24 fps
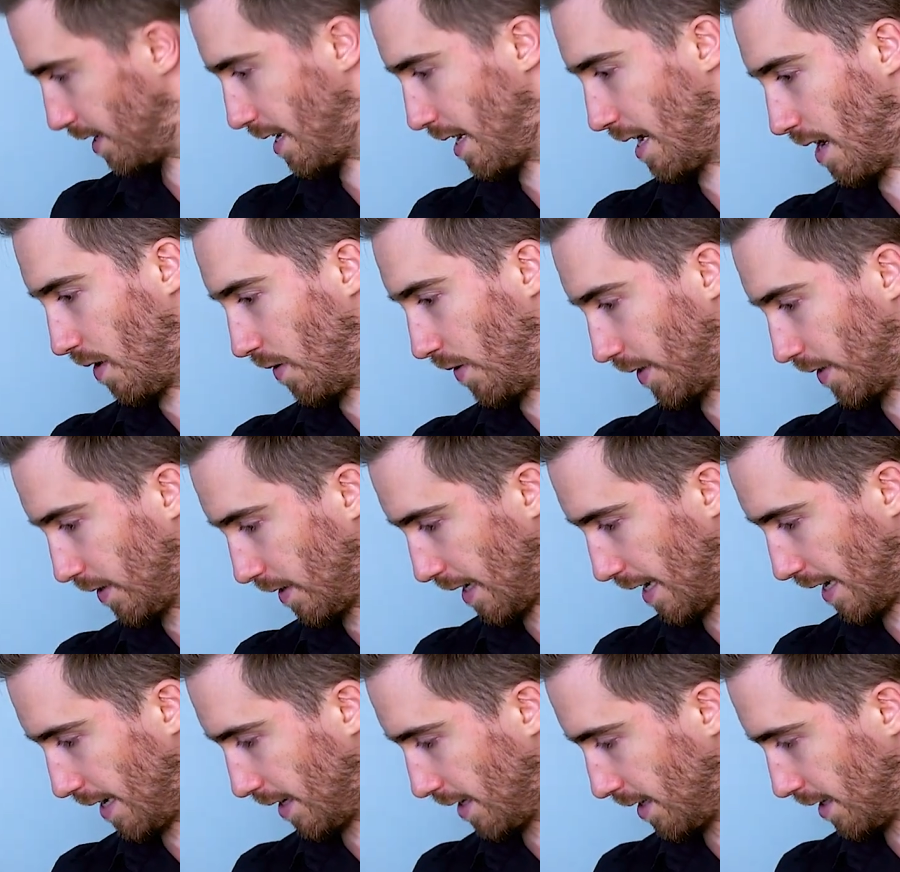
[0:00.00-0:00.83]
now, it's
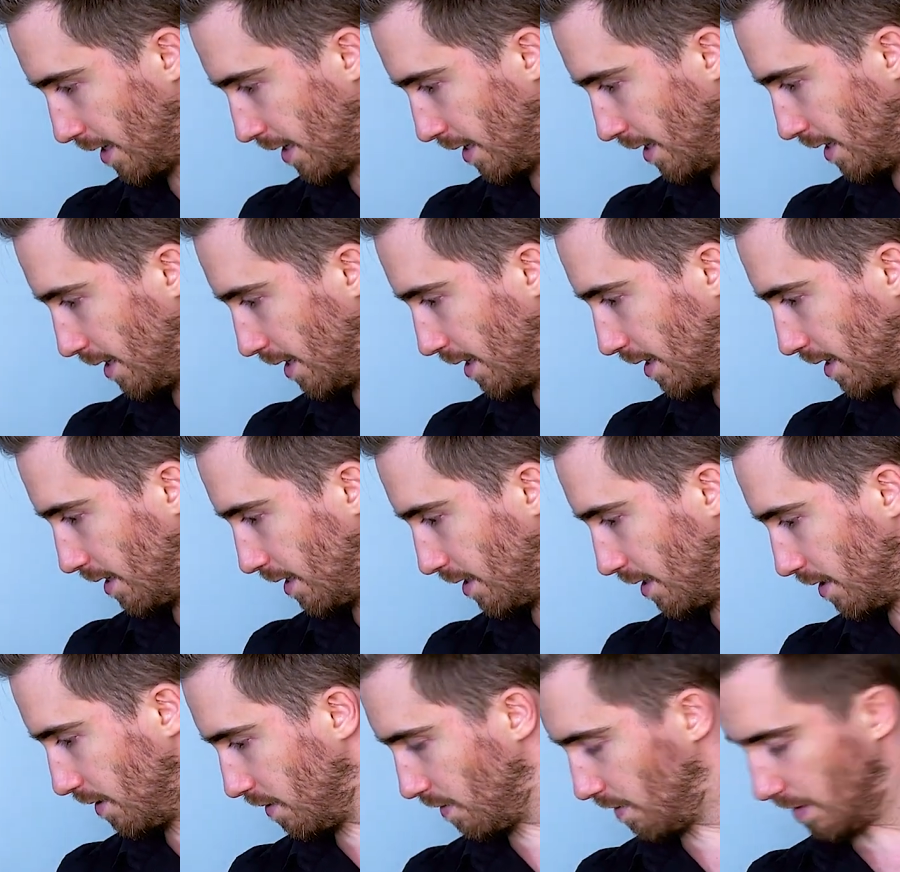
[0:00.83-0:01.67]
like,
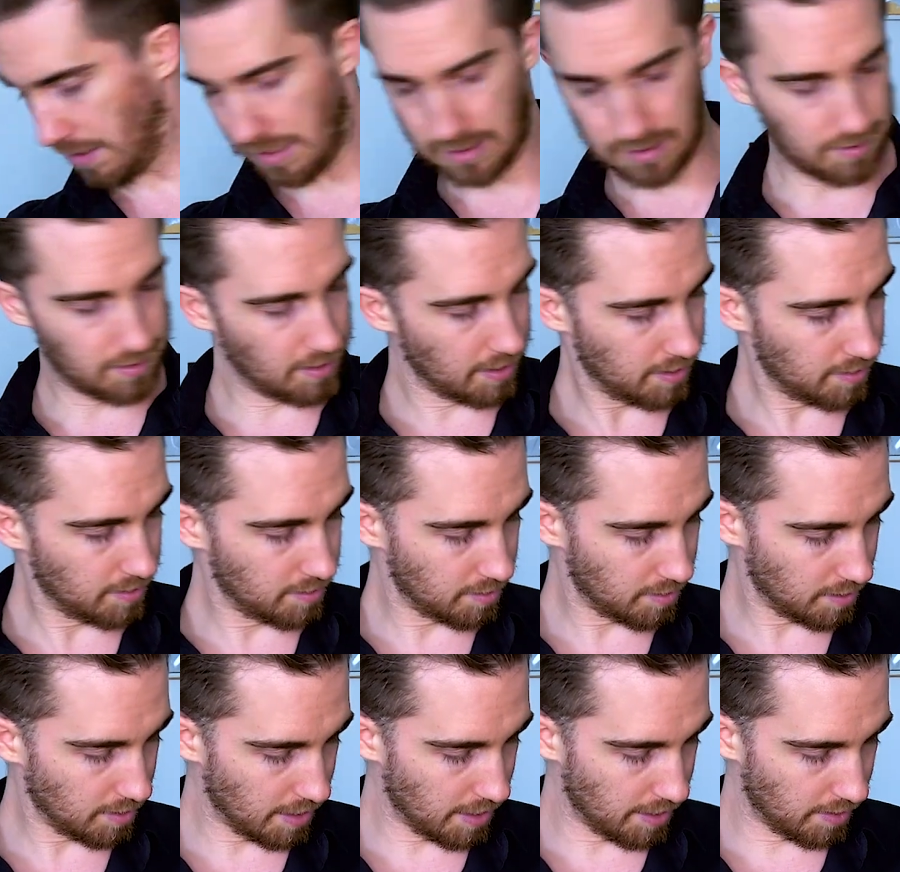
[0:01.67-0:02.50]
let's say this
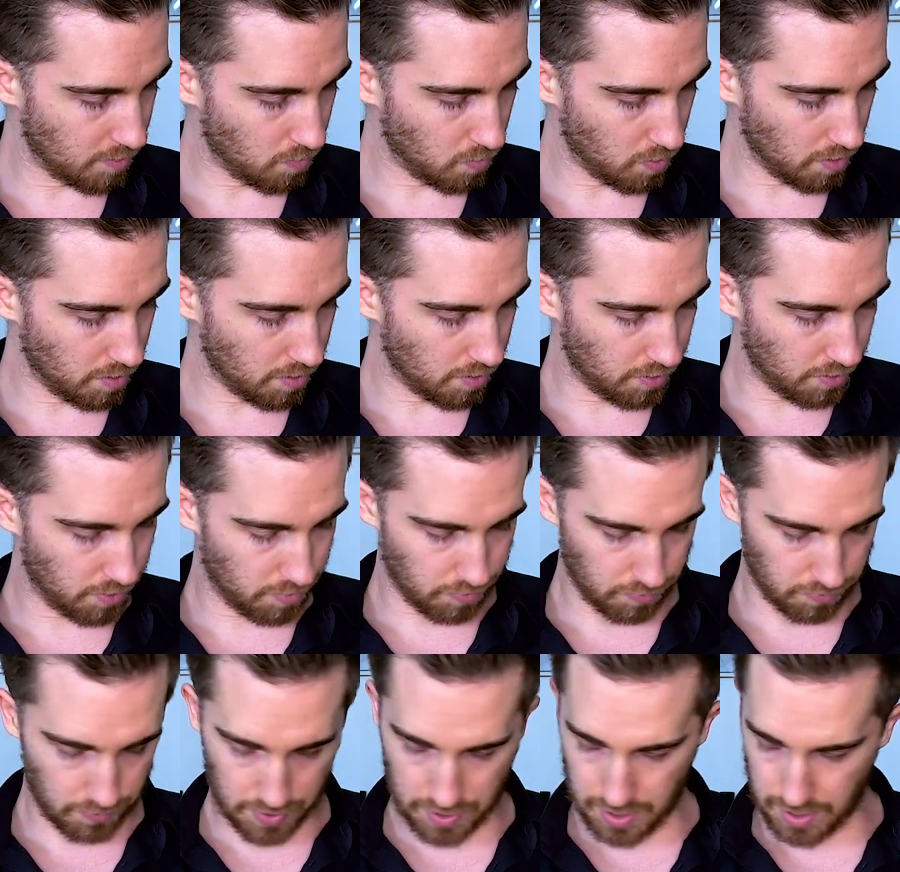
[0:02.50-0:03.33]
is like, what,
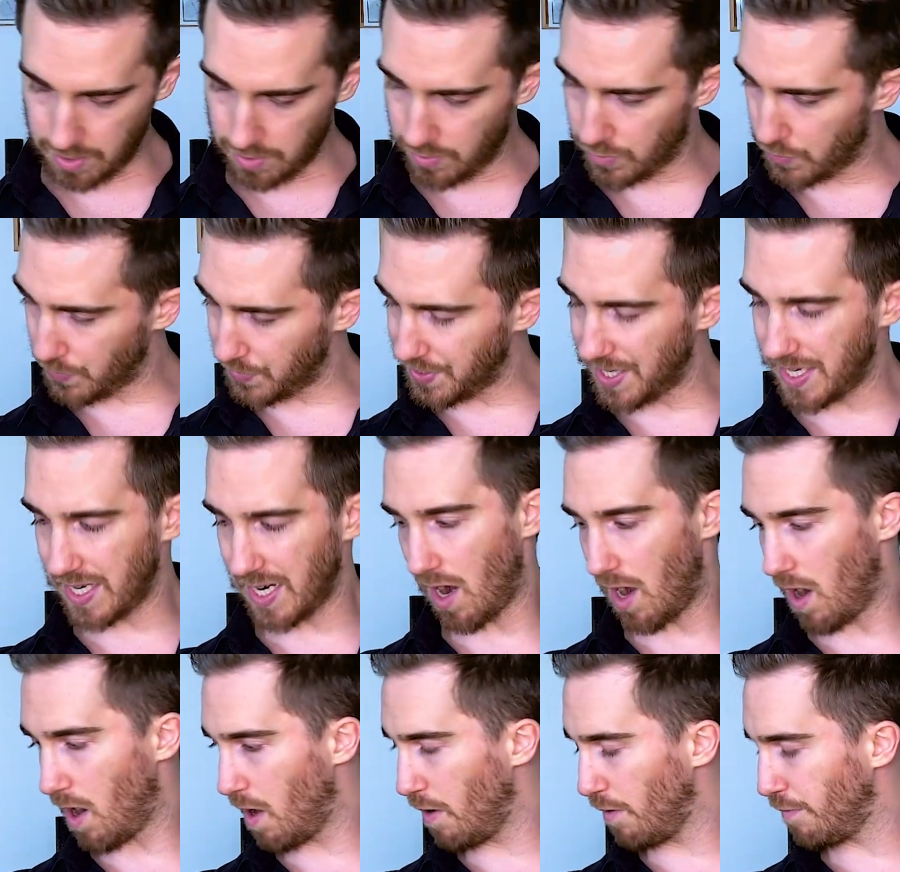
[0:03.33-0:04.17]
three and
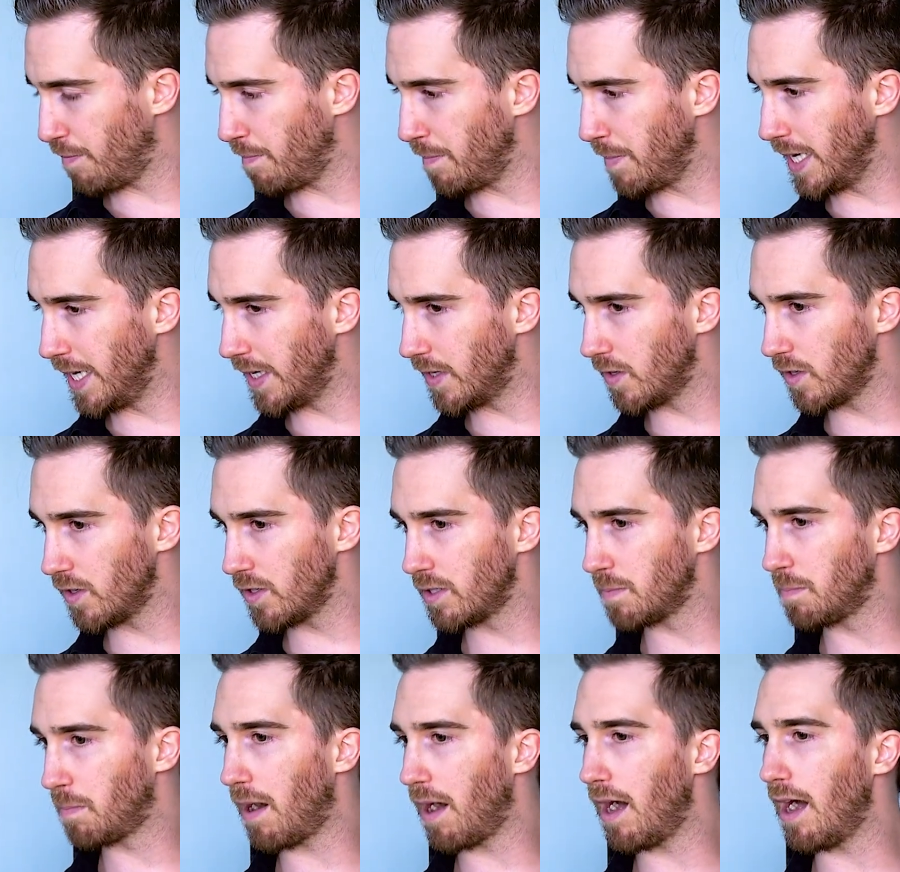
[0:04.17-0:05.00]
a half
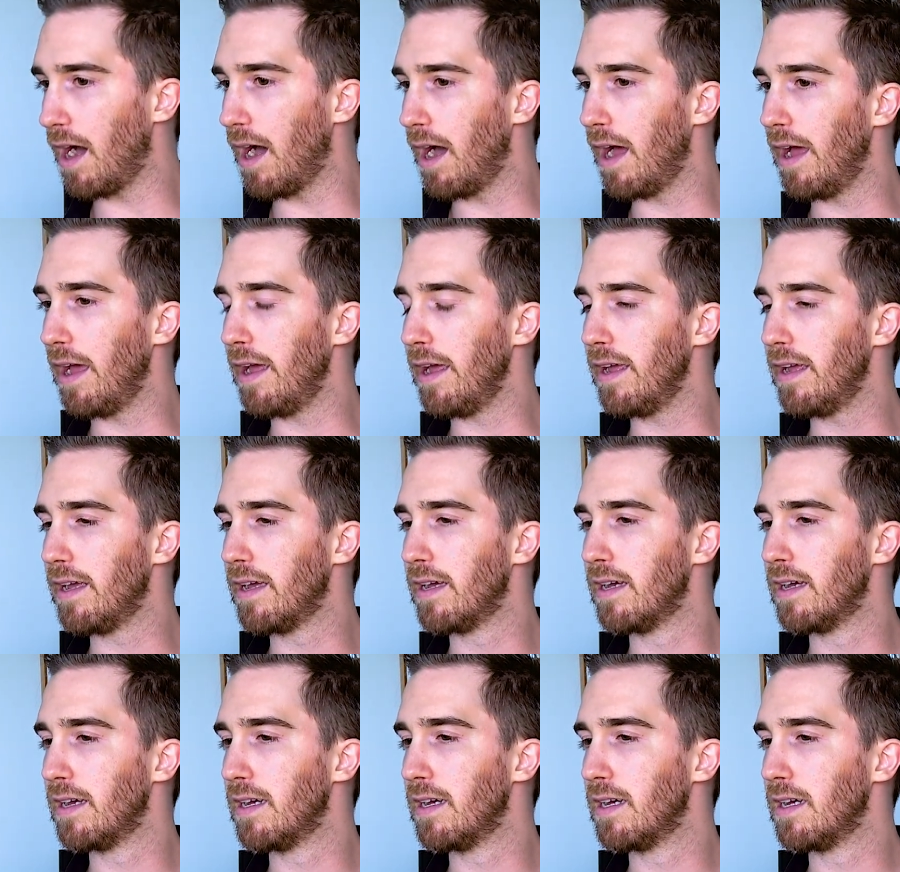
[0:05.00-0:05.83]
meters by,
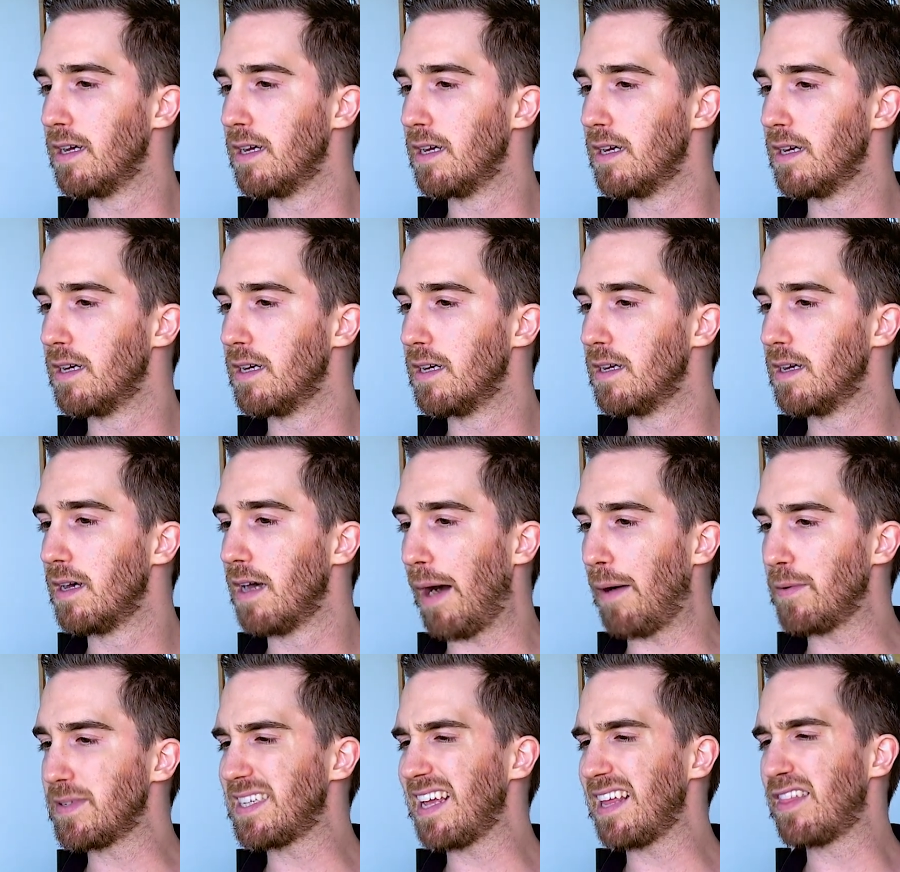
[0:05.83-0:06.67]

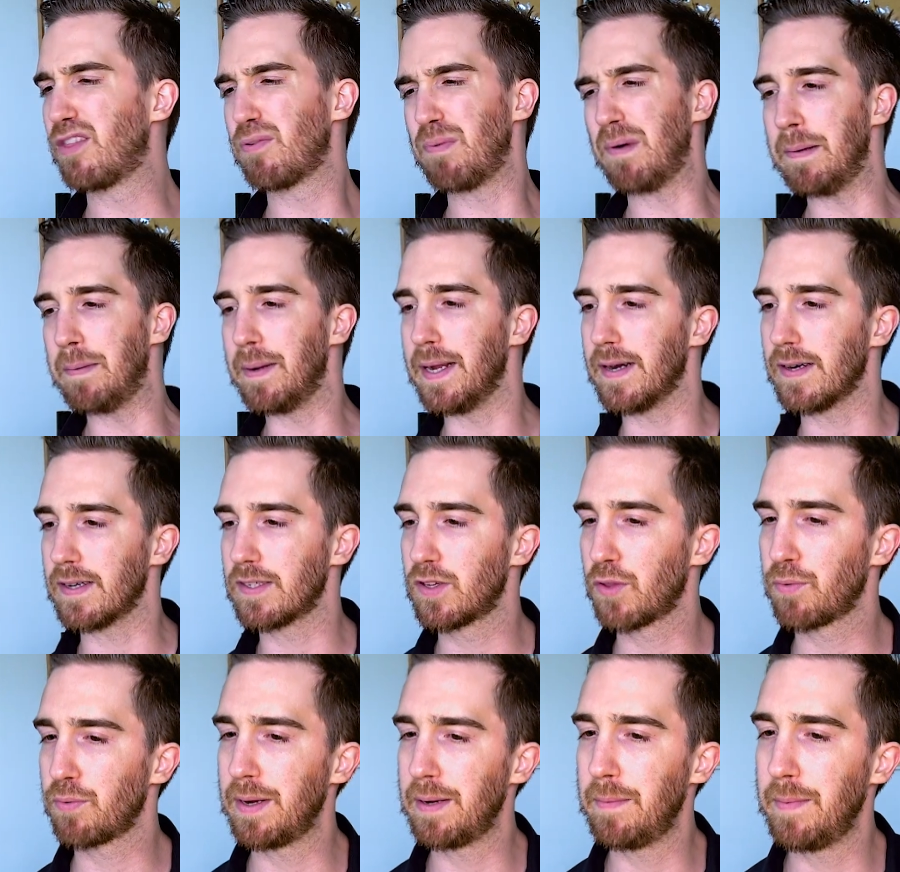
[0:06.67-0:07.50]
I would say 3
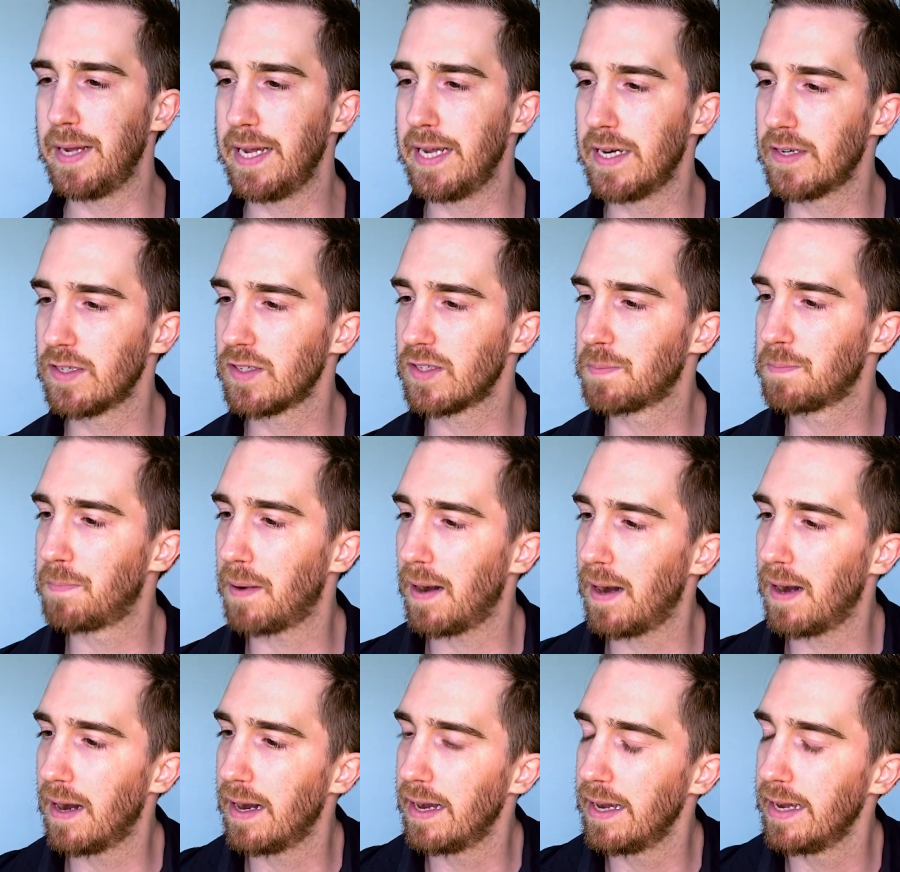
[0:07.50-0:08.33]
meters. 3 meters
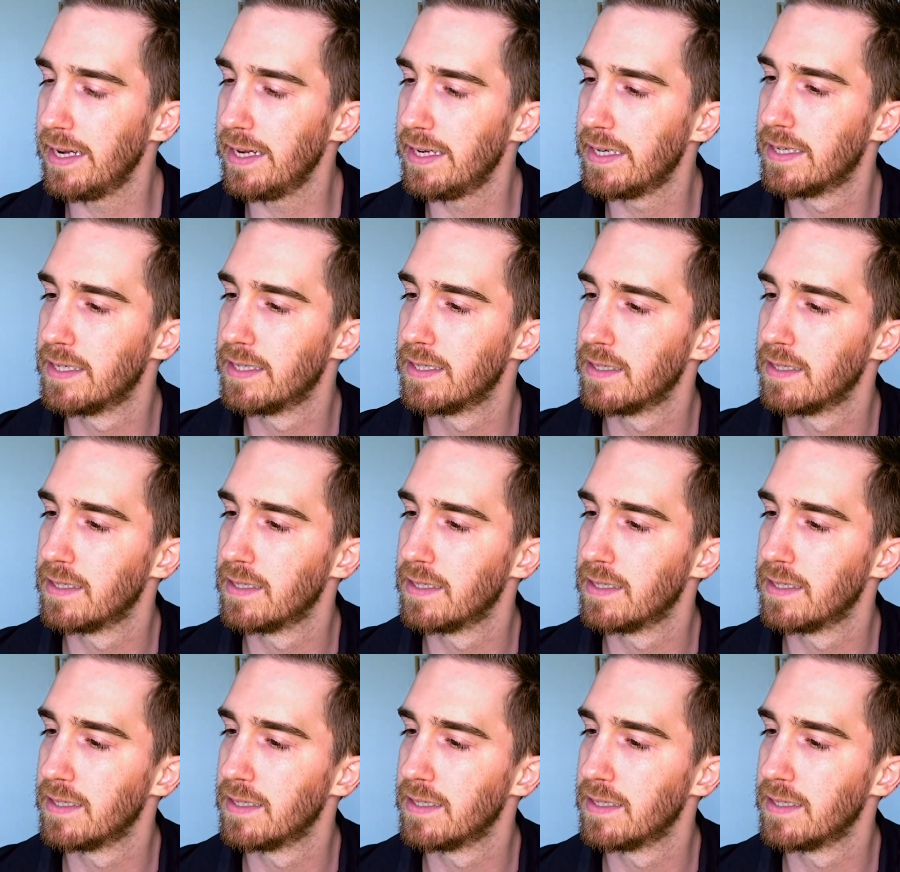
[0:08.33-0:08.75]
by